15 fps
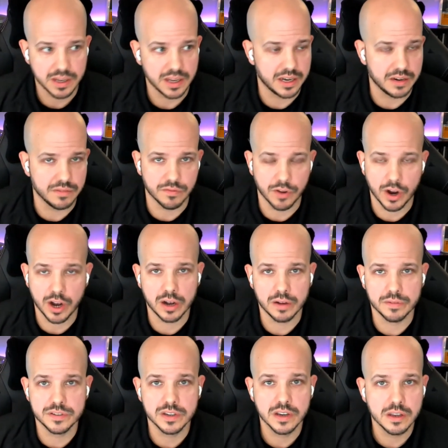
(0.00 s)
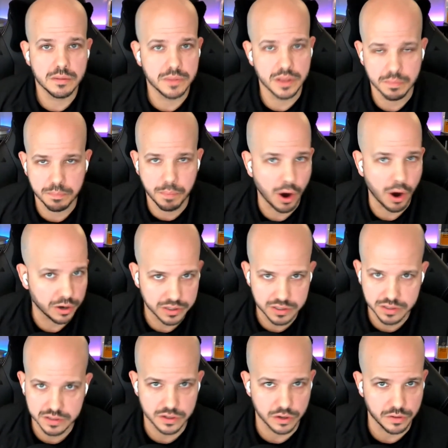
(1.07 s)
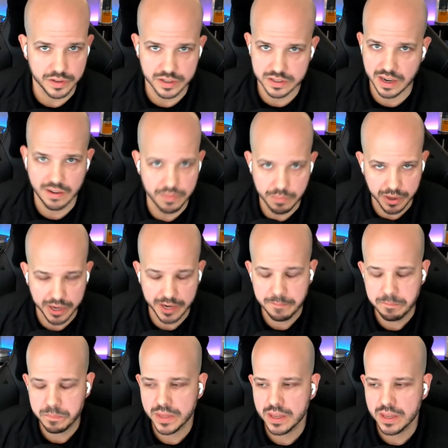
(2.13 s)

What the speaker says: It involves the parts, service, everybody.